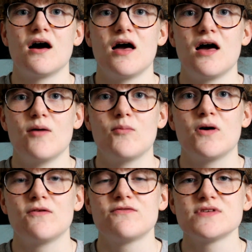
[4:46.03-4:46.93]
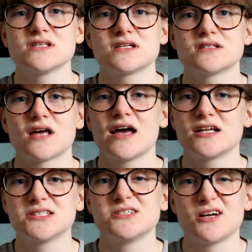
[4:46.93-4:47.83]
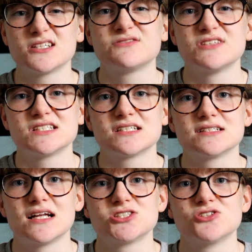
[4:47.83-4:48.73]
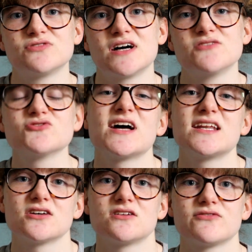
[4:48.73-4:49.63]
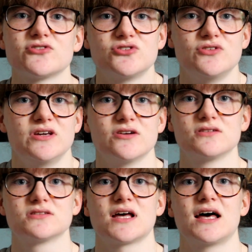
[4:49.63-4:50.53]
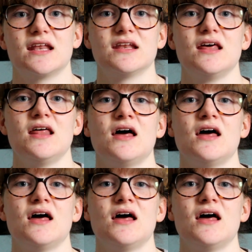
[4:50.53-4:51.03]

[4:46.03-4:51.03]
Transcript: Um, physics, I actually crashed physics National 5 so I hadn't done it for two years and